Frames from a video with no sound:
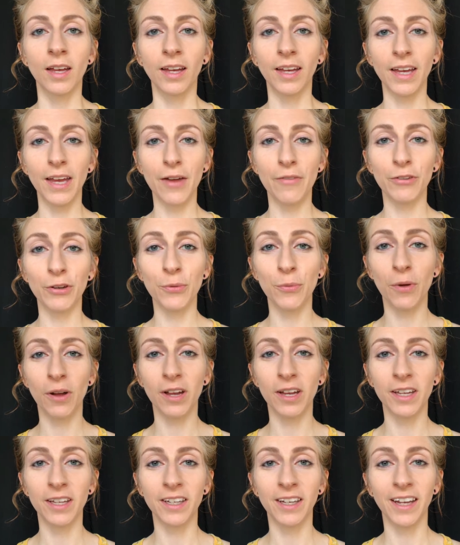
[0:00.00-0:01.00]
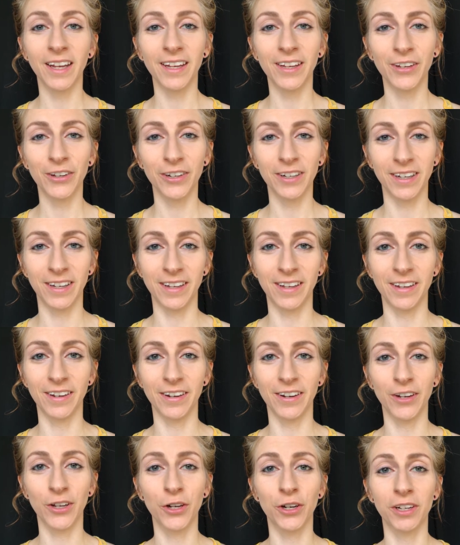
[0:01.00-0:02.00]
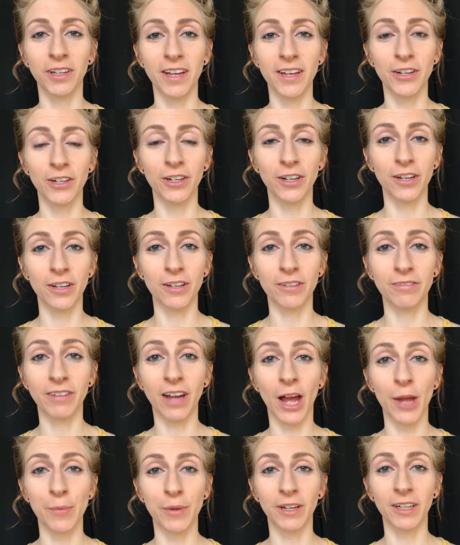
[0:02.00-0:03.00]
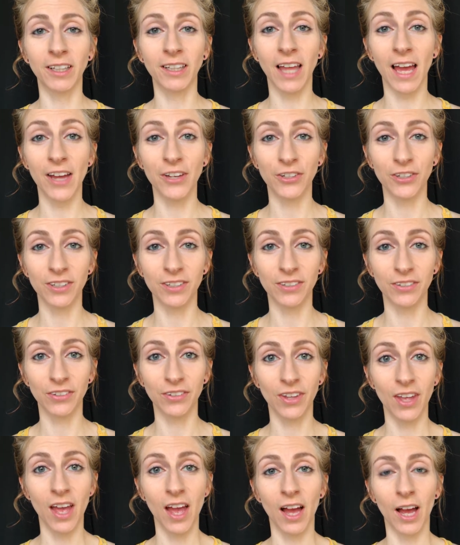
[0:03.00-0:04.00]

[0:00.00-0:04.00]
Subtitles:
Hey everyone, Ingrid here, creator of Chimera lashes.